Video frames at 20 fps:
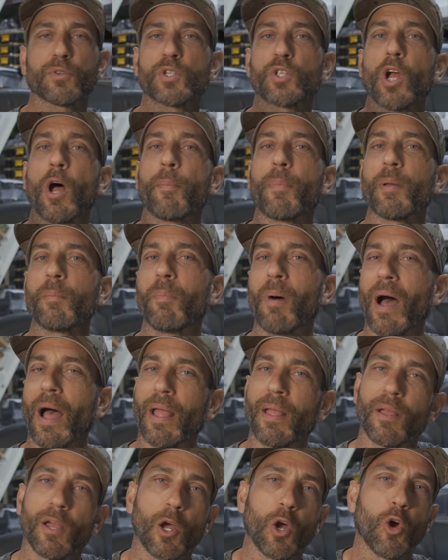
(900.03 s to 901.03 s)
for stopping
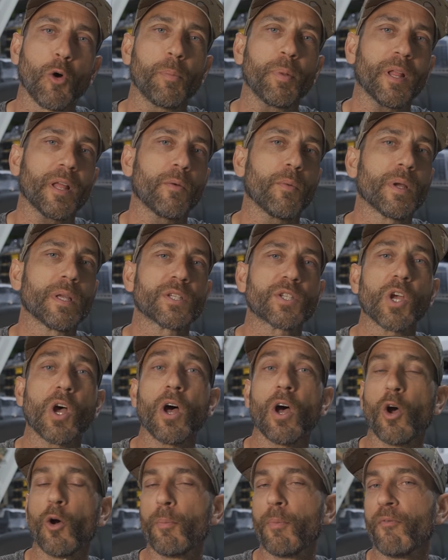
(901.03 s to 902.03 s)
by. I hope you like what you
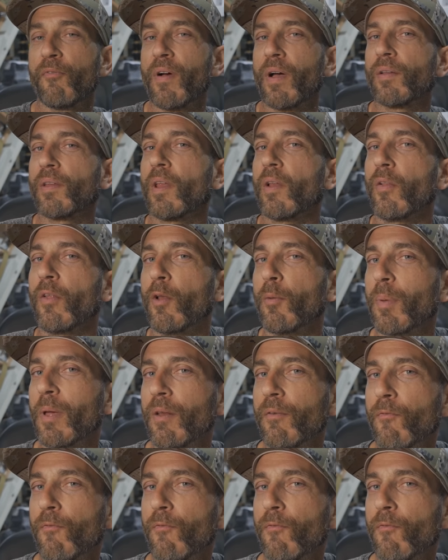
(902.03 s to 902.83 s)
saw. I hope you found it a little bit